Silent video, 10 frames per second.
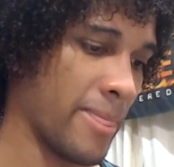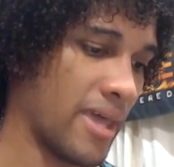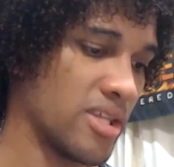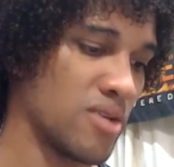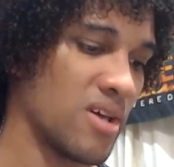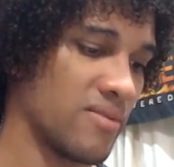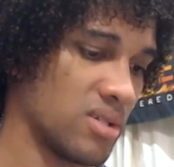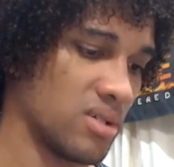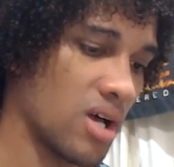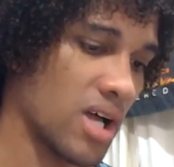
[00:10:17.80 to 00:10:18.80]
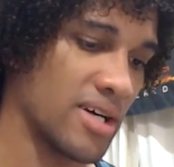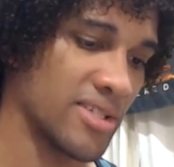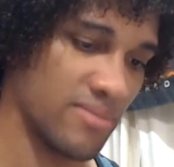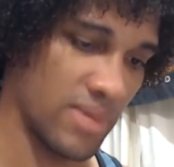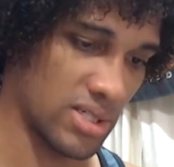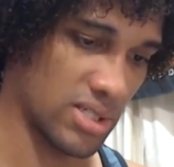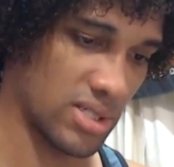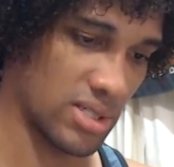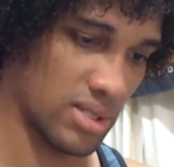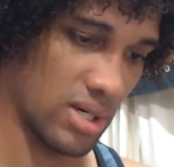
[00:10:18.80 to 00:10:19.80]
And then we have a knockouts
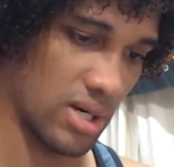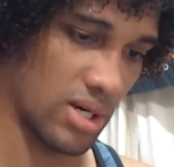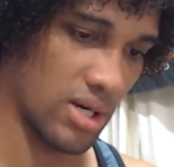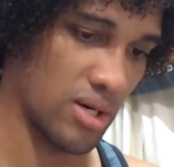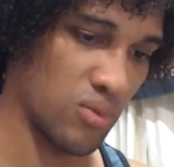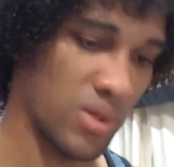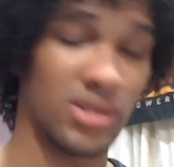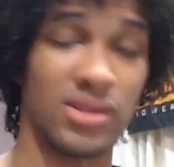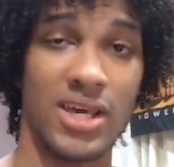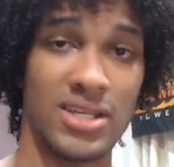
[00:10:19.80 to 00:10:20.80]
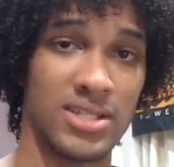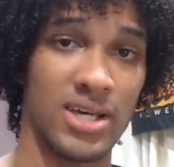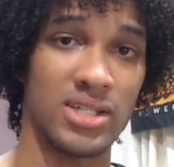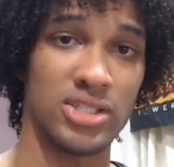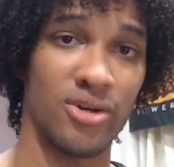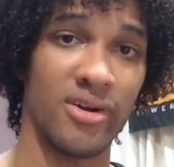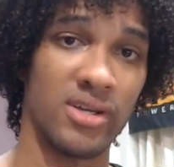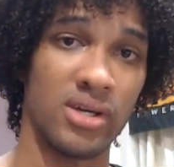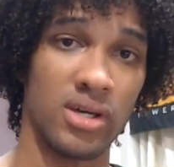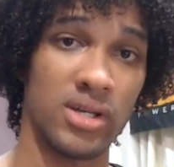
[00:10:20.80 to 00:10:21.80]
match with Tessa
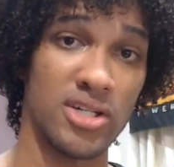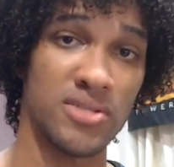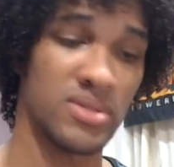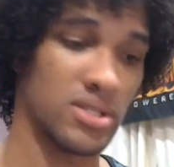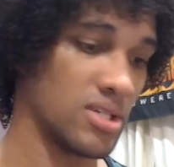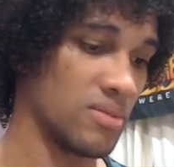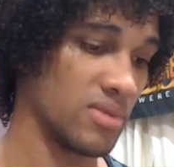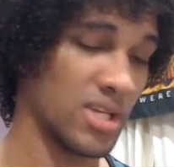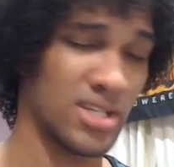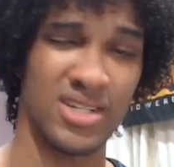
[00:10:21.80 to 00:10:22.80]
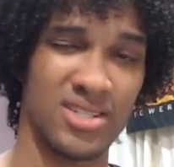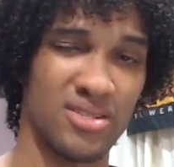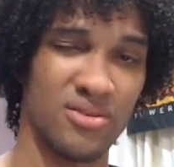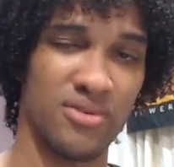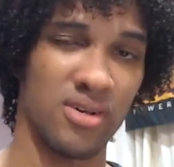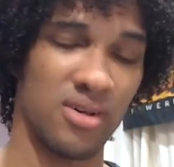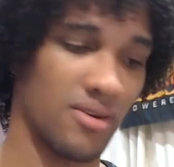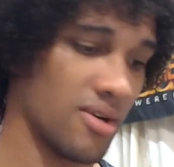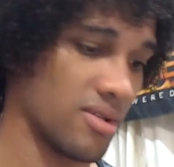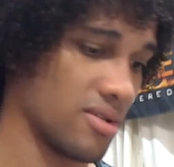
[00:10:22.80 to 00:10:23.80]
joining announcement team. Tessa is so fucking
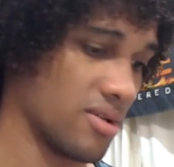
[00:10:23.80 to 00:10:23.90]
hot.